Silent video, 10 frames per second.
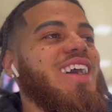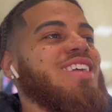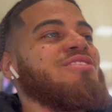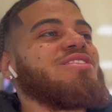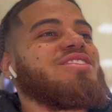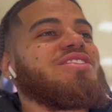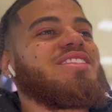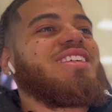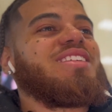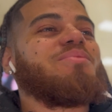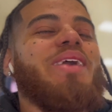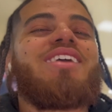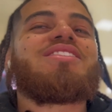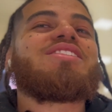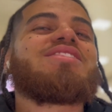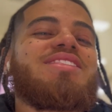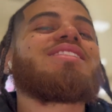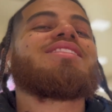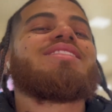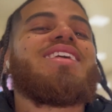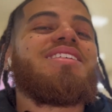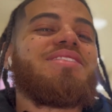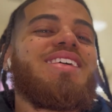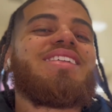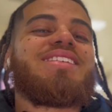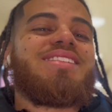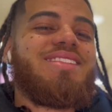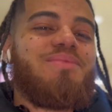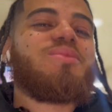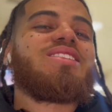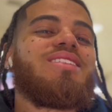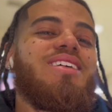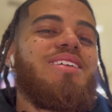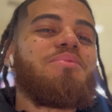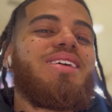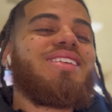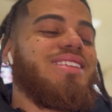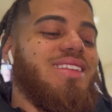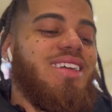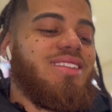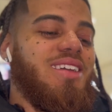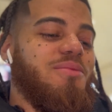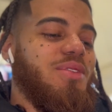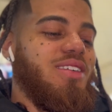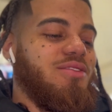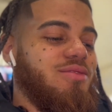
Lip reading: I hear what you were saying in the background. It's like, damn, that nigga. My nigga like that, bro.